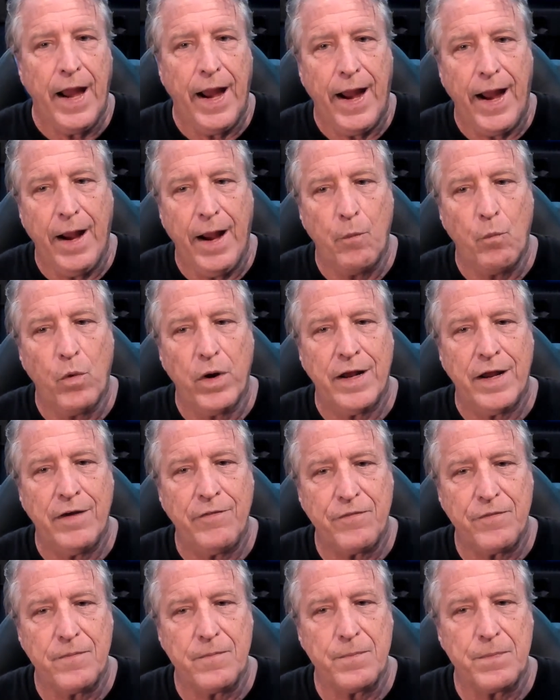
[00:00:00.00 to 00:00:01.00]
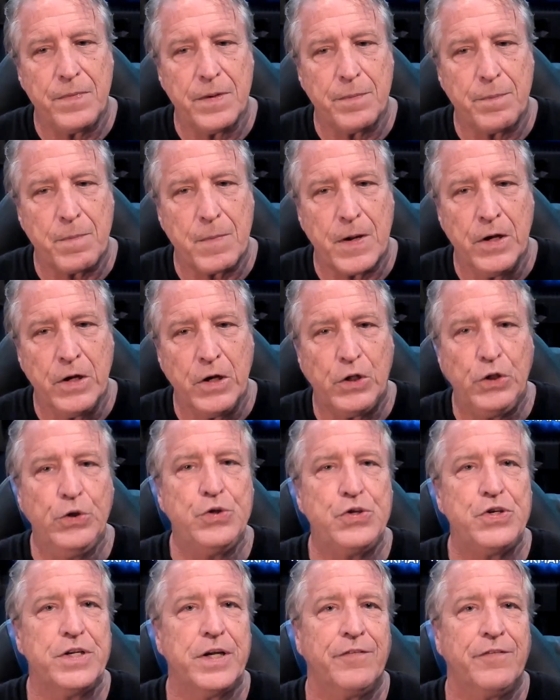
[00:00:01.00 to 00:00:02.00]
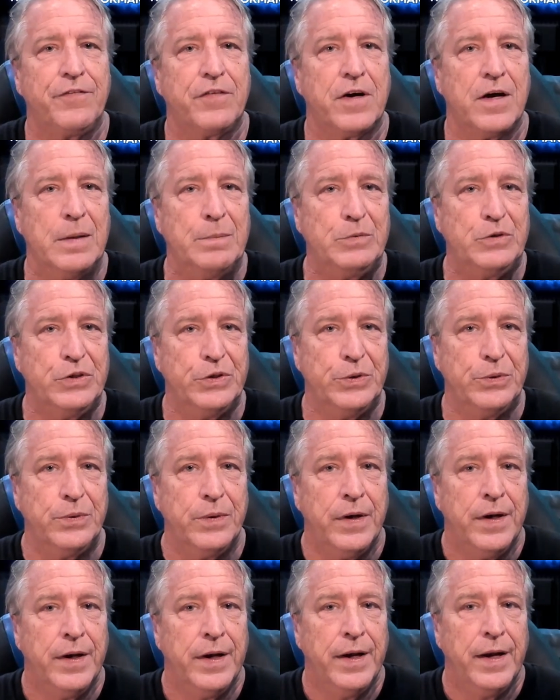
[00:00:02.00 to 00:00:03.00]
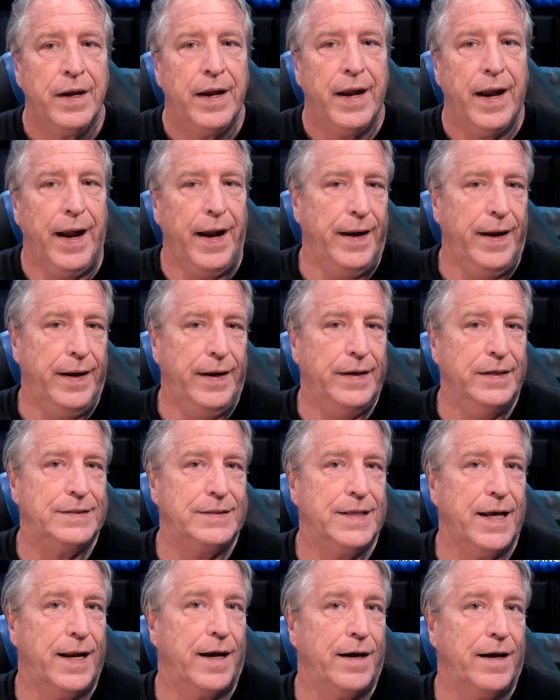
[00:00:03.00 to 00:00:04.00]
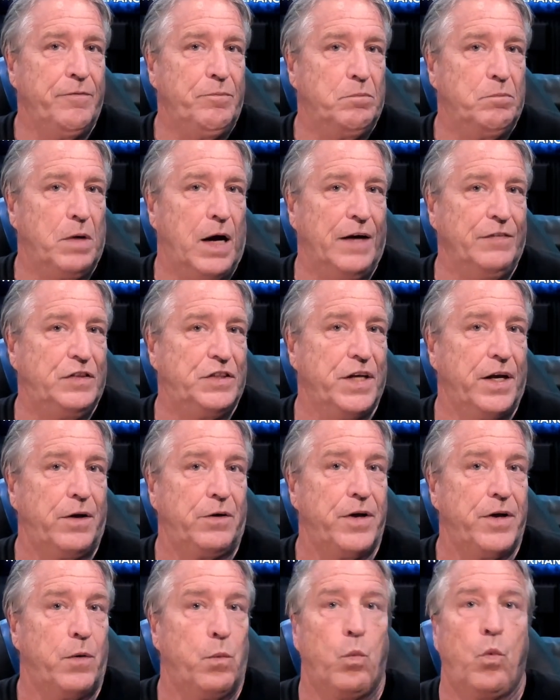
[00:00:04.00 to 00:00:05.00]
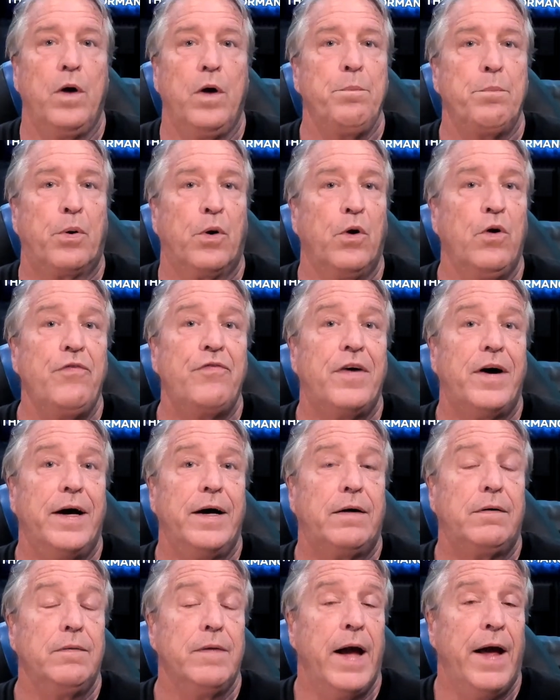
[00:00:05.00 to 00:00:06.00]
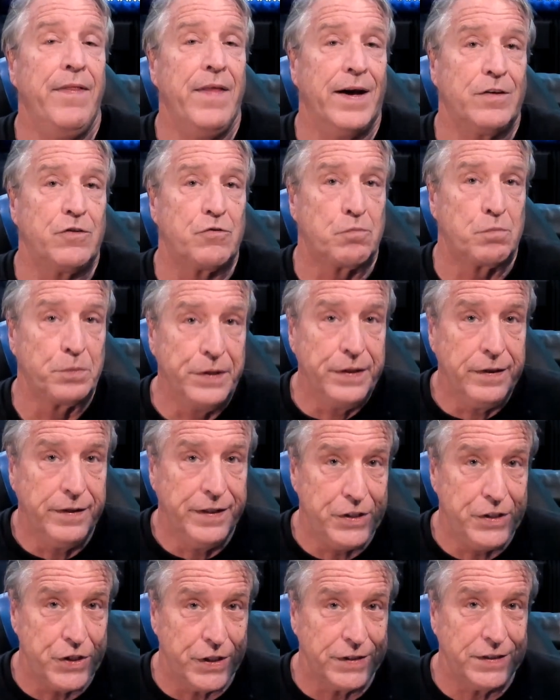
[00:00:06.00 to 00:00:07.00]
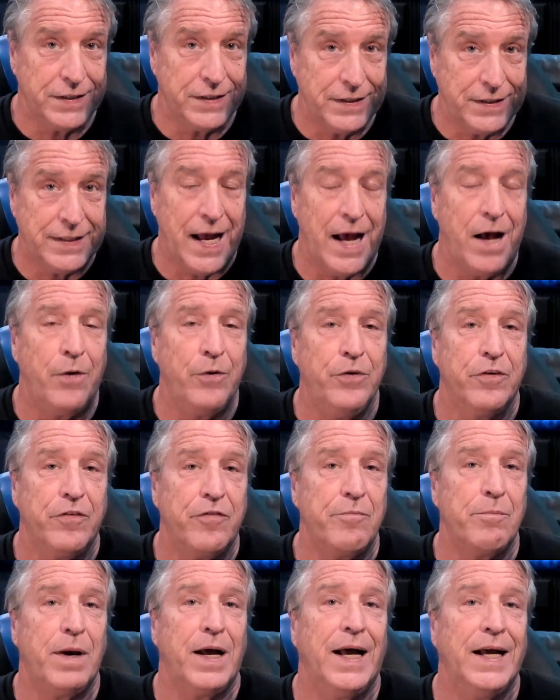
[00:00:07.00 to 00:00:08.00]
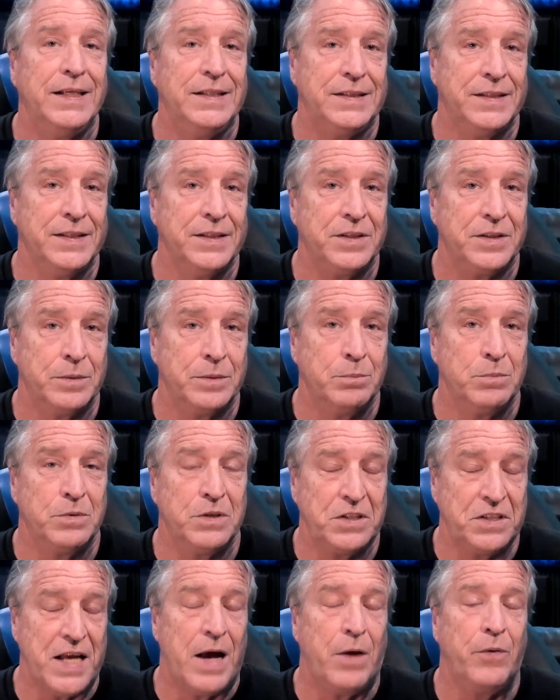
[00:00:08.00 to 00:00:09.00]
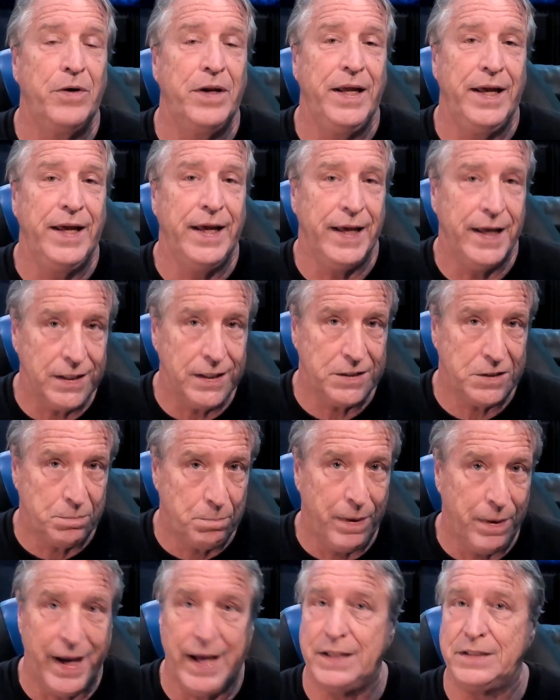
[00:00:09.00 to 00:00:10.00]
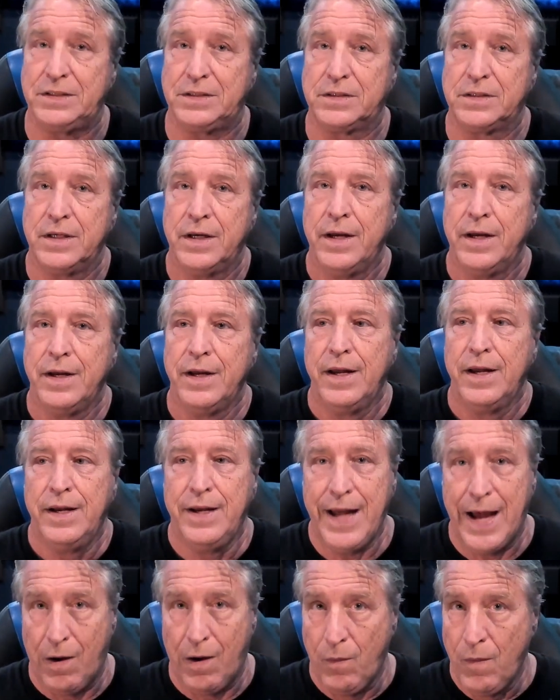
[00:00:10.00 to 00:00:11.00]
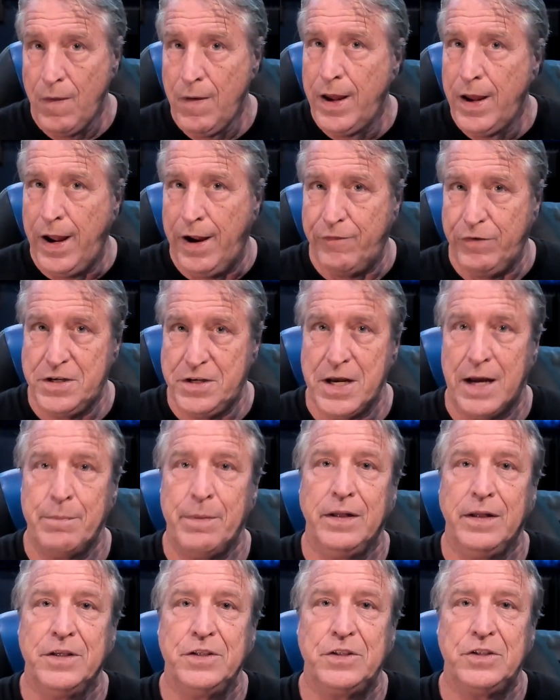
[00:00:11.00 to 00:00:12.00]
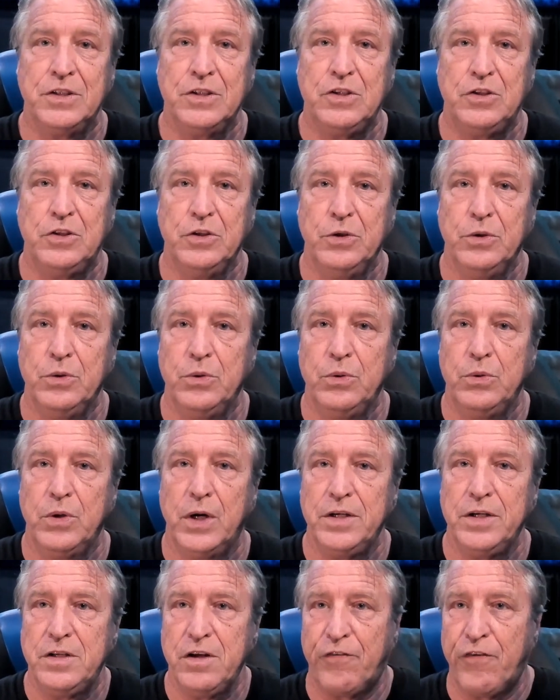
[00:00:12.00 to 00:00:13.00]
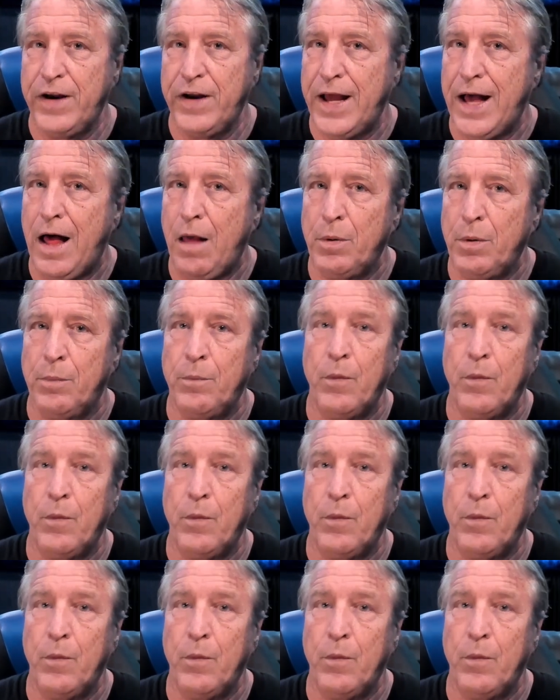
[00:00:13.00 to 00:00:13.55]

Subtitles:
And the conclusion I've come to is that I've settled on one profile, and that's really just the sound of my system sounding its best. Now, every time I listen to a different album